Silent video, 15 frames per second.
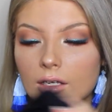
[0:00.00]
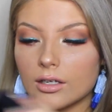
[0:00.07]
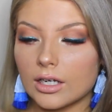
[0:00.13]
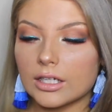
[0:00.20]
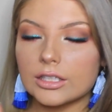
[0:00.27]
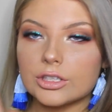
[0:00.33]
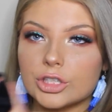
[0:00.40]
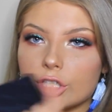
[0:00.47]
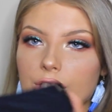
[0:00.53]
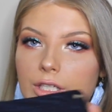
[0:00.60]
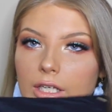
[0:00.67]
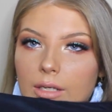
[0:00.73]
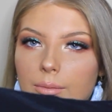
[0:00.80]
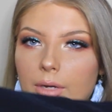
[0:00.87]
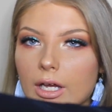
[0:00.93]
kind of
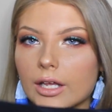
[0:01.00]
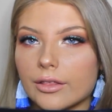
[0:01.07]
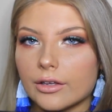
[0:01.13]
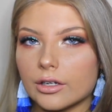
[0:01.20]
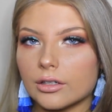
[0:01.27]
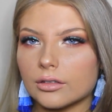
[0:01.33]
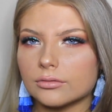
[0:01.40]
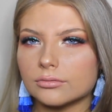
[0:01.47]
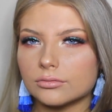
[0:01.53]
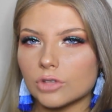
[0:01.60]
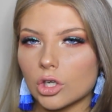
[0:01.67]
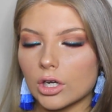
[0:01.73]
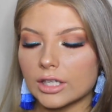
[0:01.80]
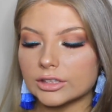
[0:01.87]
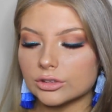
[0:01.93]
cheeky, but they're
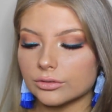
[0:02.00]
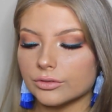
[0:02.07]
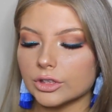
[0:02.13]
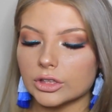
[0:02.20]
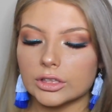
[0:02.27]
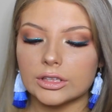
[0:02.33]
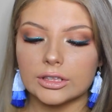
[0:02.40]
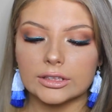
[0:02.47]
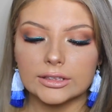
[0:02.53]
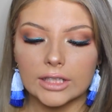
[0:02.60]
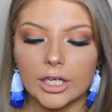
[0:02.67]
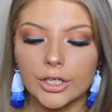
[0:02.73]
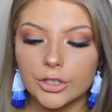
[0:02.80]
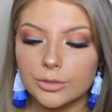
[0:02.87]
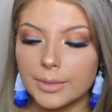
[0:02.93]
not as revealing as
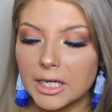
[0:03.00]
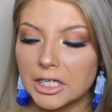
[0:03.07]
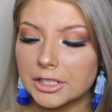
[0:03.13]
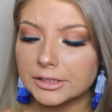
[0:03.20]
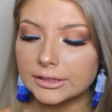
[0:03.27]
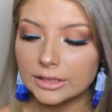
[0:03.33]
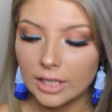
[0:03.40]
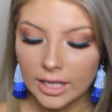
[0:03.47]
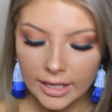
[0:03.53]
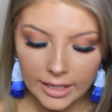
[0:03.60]
other pairs.